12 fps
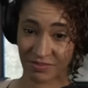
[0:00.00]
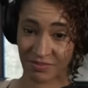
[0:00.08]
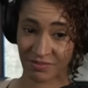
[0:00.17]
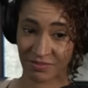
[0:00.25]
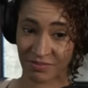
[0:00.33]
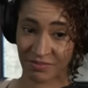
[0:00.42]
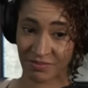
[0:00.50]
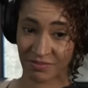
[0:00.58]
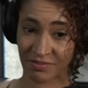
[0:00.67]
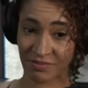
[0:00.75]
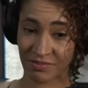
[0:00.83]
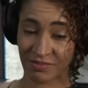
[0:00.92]

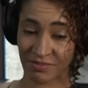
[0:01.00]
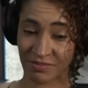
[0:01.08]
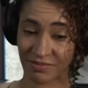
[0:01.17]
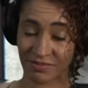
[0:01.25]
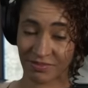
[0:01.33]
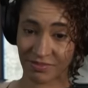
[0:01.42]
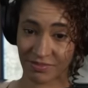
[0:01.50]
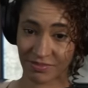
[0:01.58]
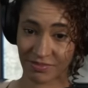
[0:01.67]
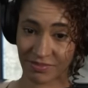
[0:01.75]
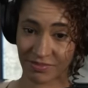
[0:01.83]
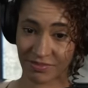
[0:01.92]

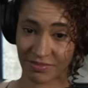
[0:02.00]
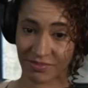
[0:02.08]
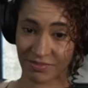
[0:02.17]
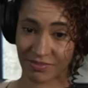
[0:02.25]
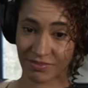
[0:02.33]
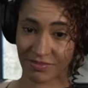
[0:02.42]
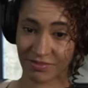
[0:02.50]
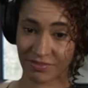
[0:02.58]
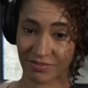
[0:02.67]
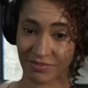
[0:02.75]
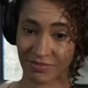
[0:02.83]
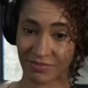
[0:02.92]

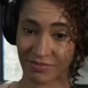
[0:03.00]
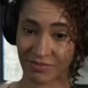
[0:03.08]
(not speaking)